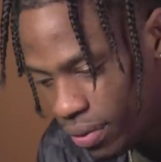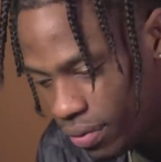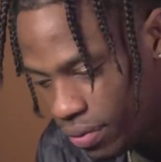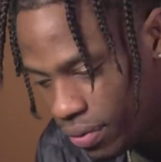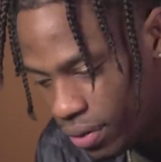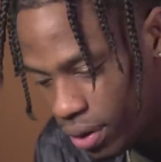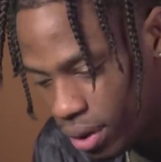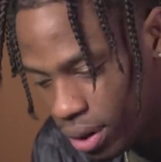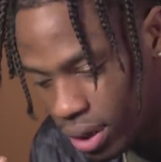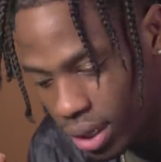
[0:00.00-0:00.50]

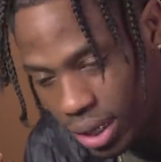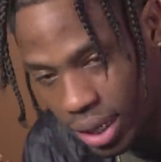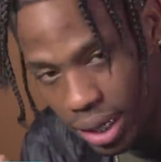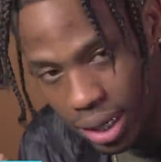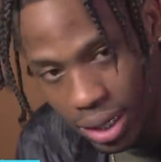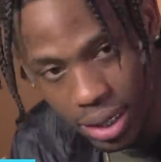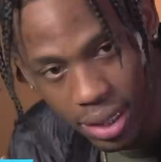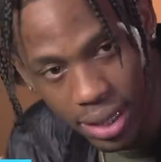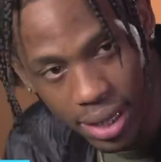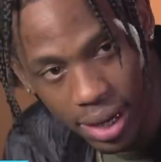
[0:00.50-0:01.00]
feel and
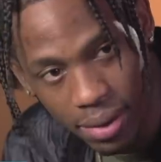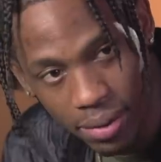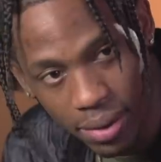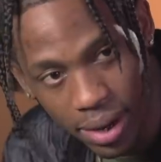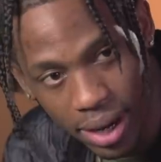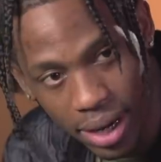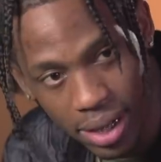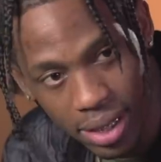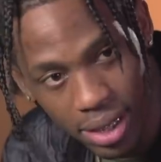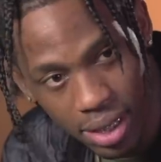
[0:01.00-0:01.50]
think the same
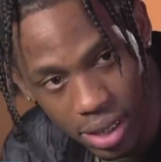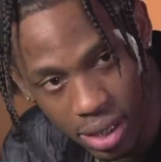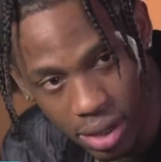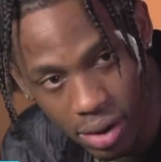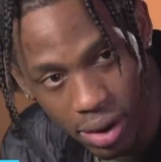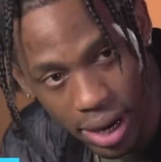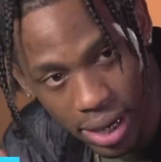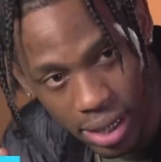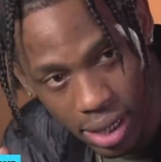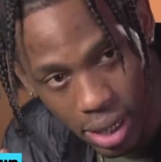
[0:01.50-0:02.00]
way. It's just
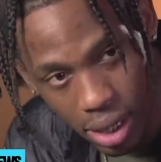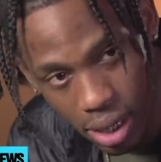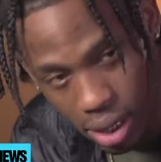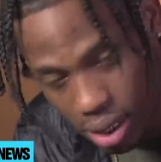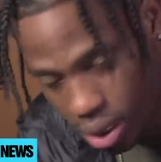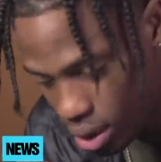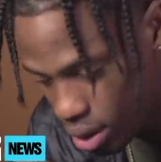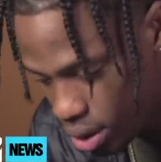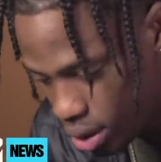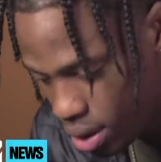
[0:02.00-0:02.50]
crazy.
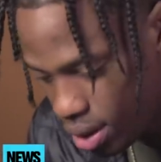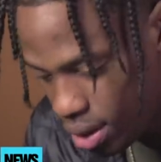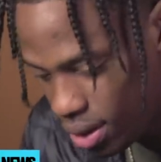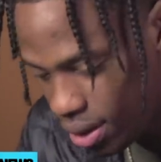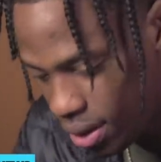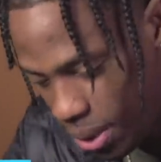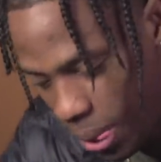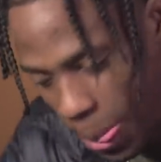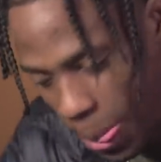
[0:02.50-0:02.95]
You